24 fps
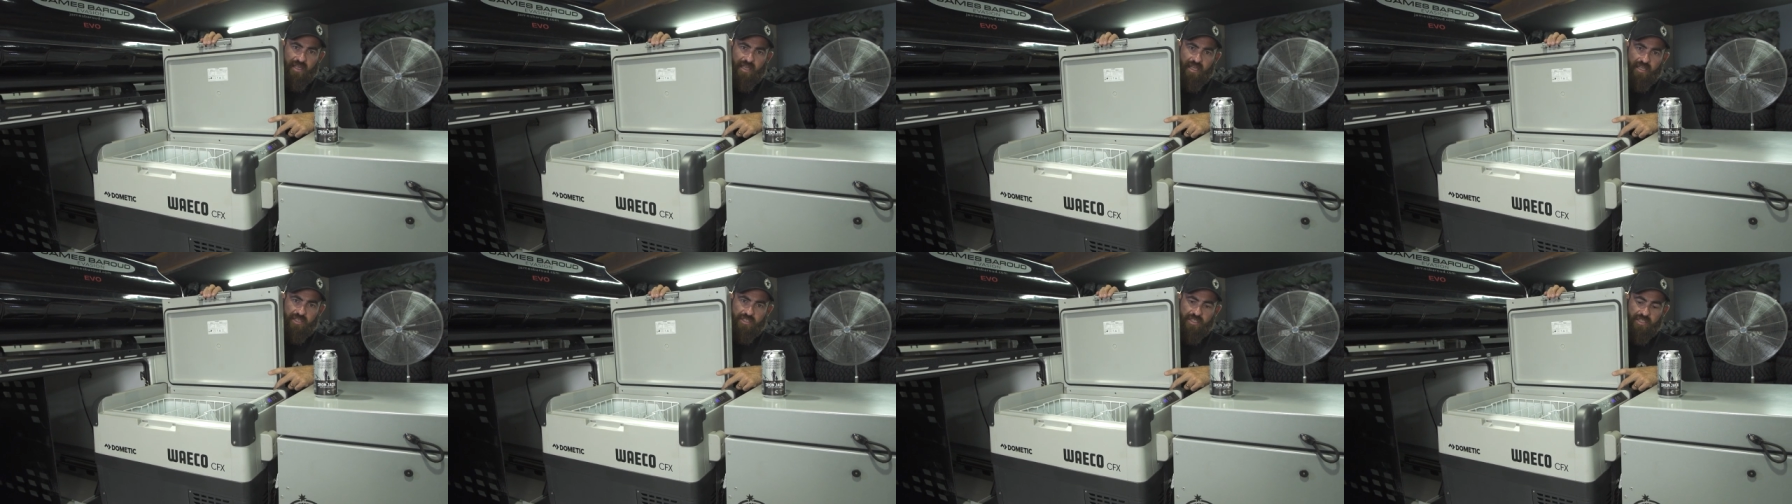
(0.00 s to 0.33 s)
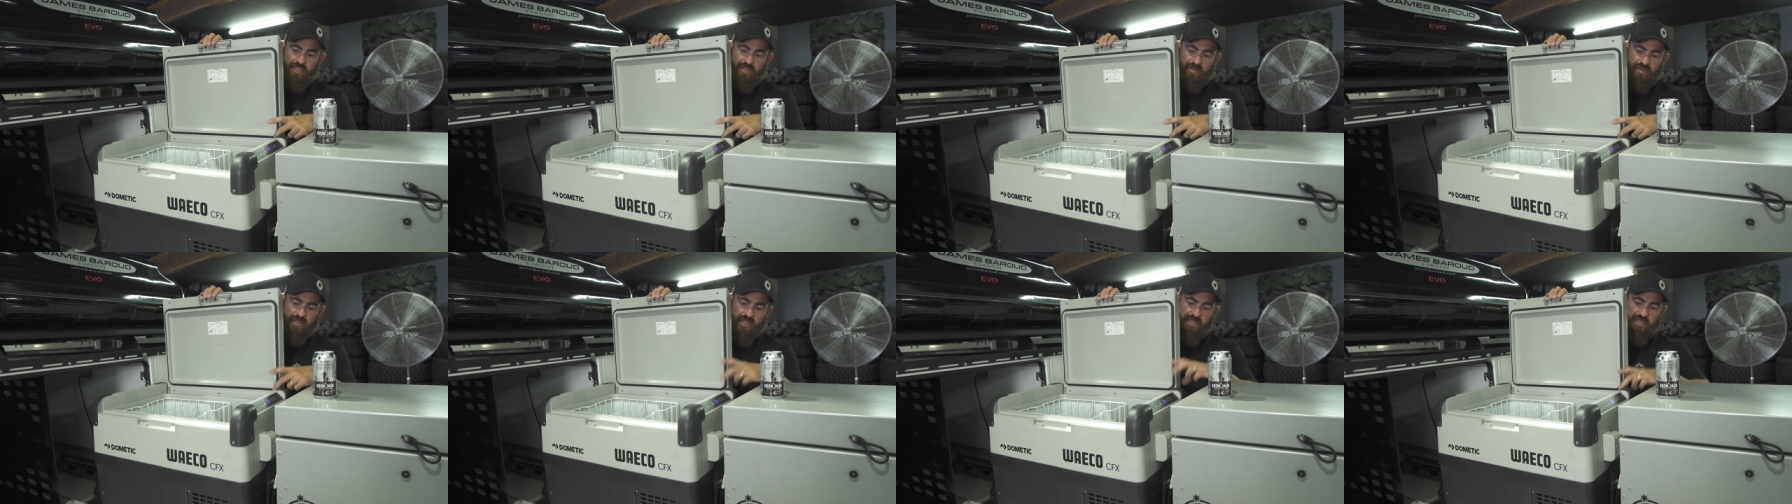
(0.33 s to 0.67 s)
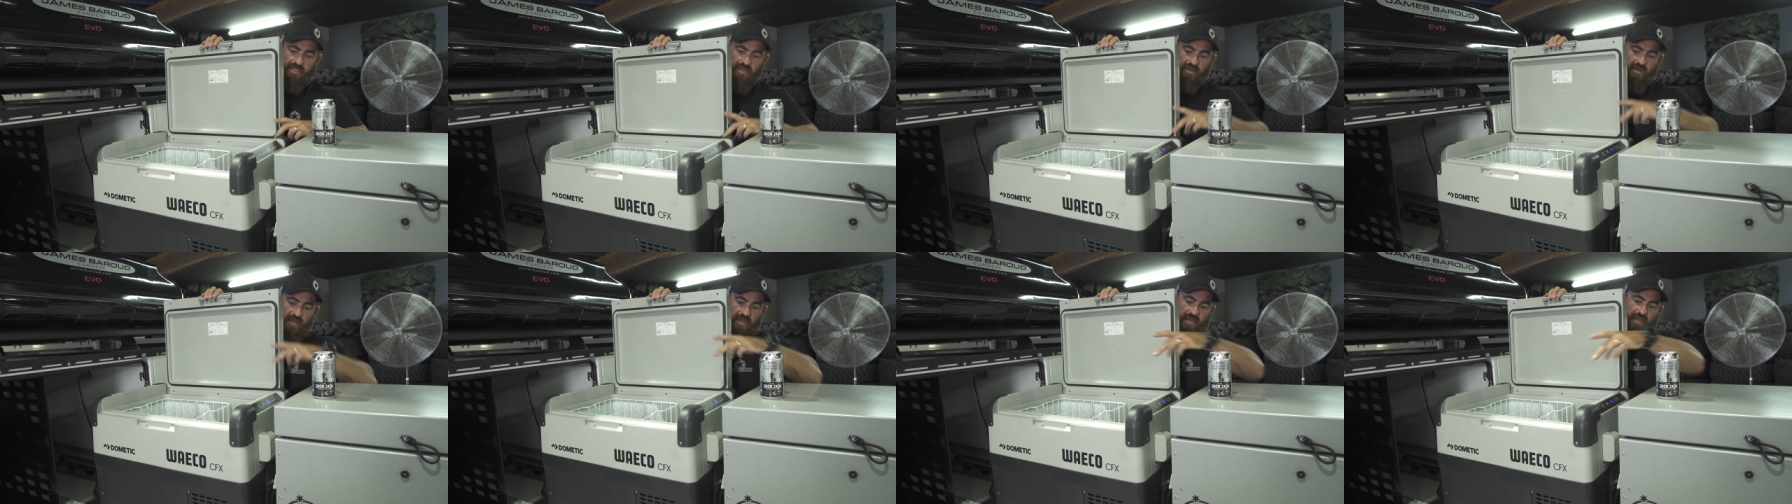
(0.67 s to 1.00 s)
the hinges on this
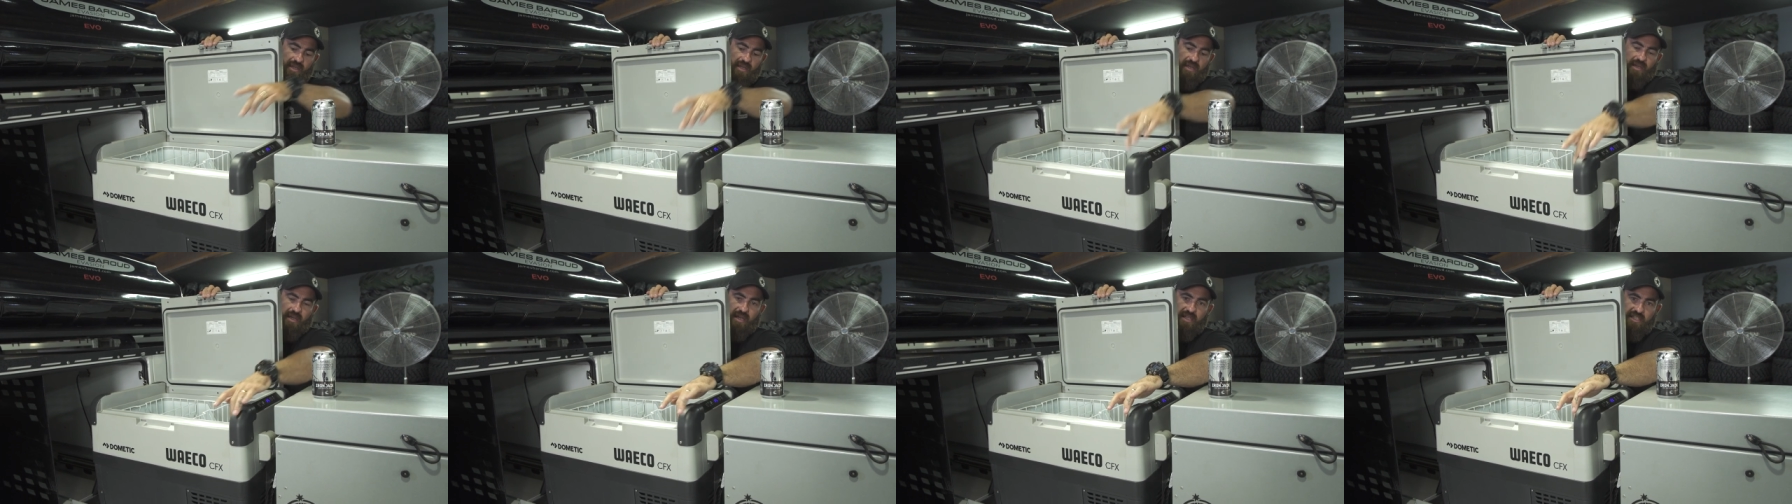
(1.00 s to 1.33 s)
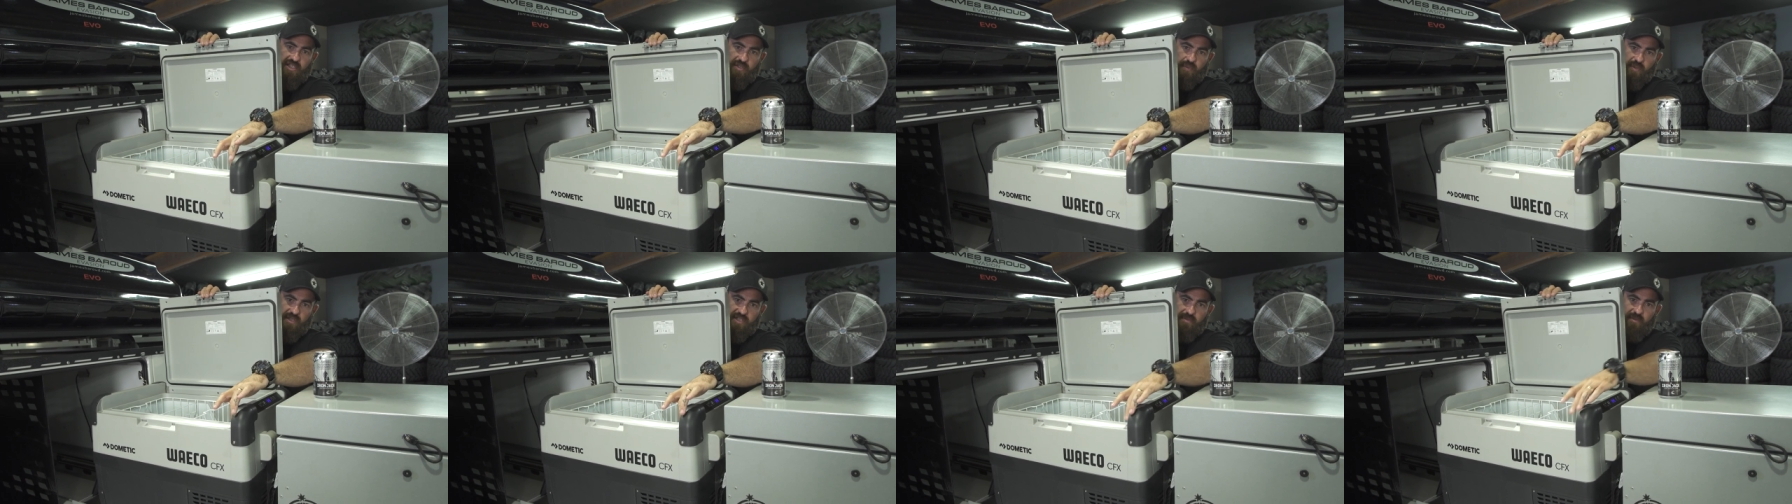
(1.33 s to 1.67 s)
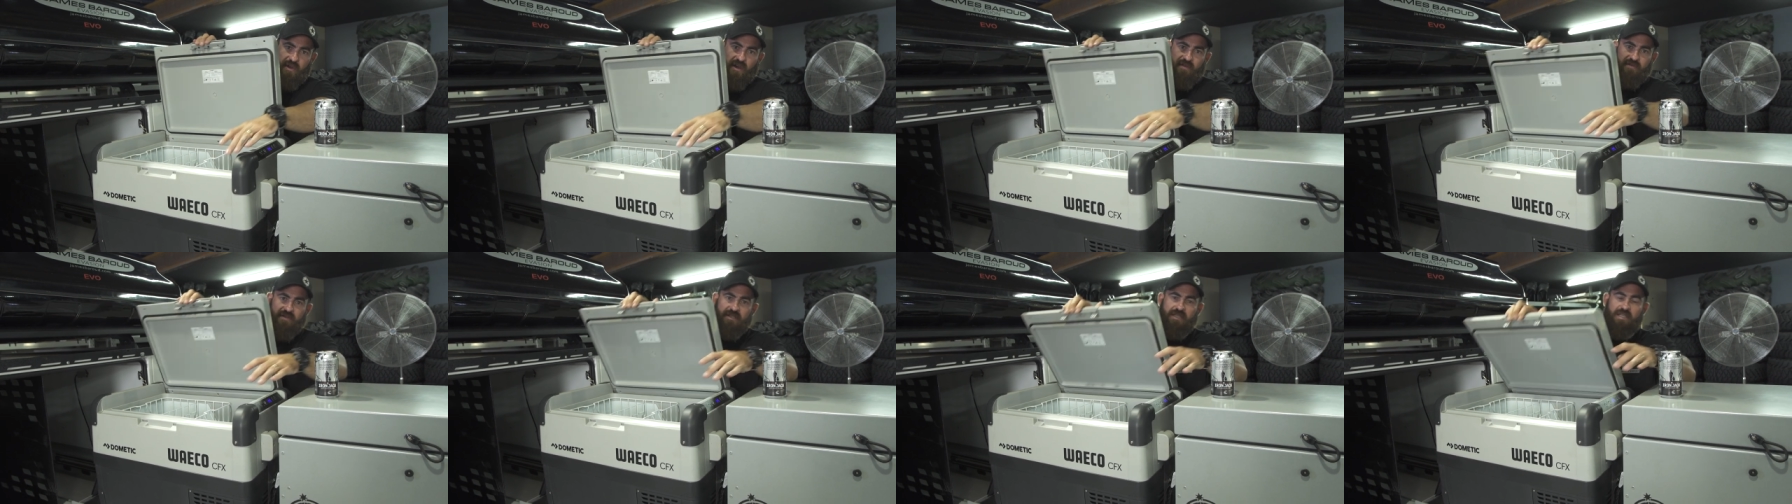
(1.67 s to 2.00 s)
side and switch them
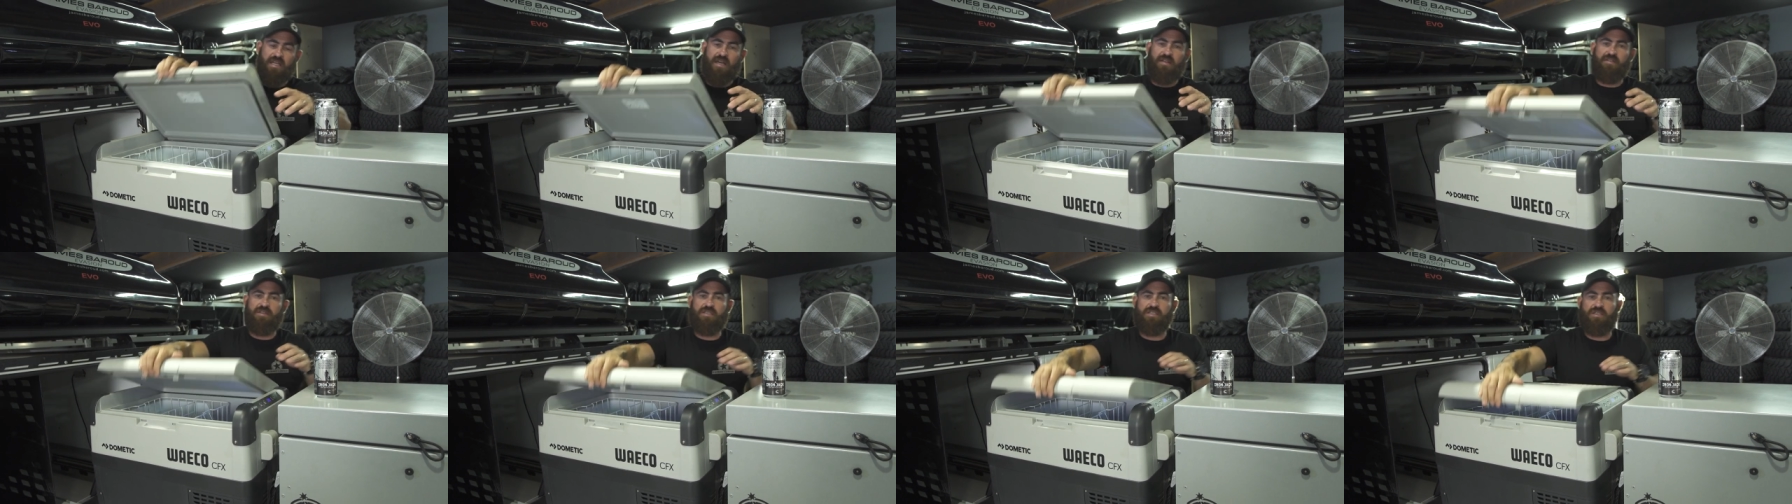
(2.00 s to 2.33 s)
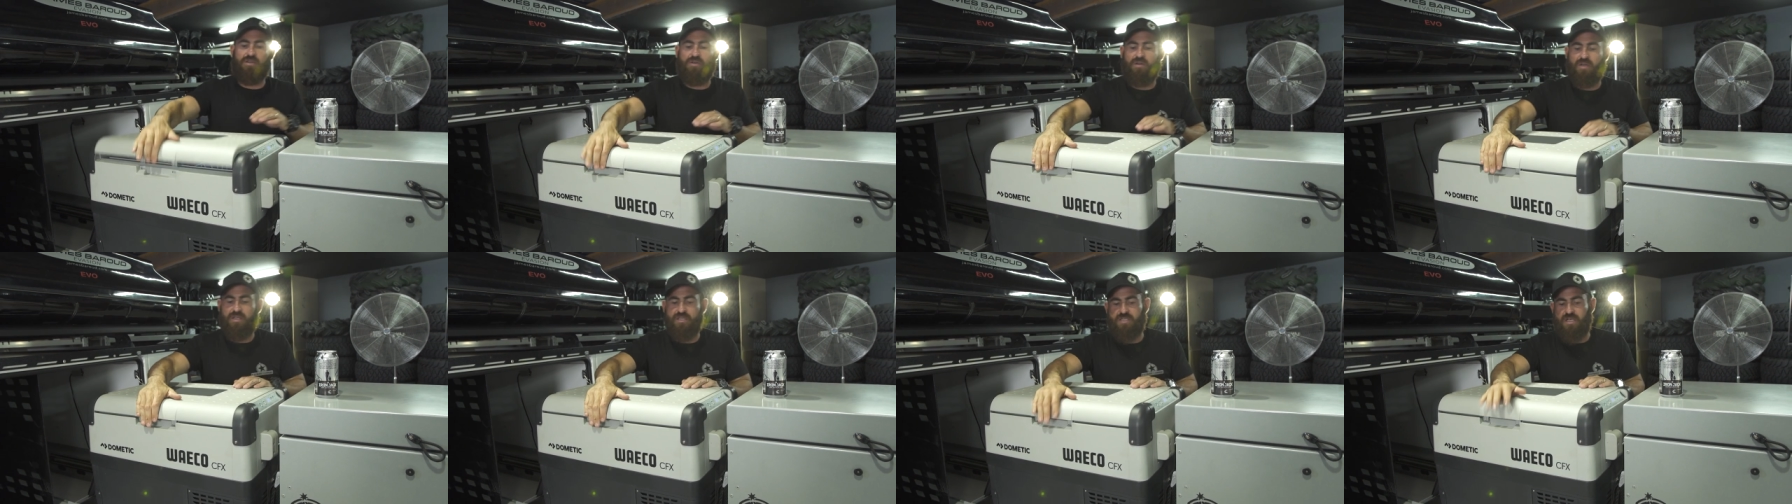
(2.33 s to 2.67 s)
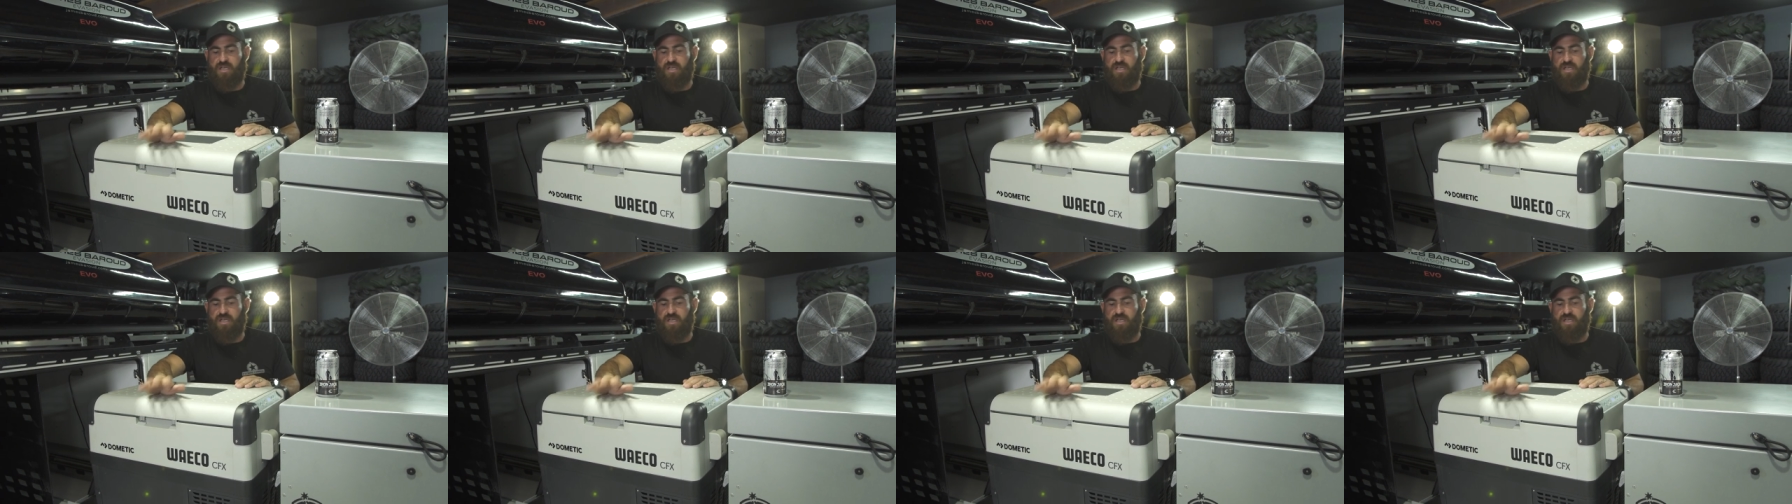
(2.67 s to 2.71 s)
over to the other side.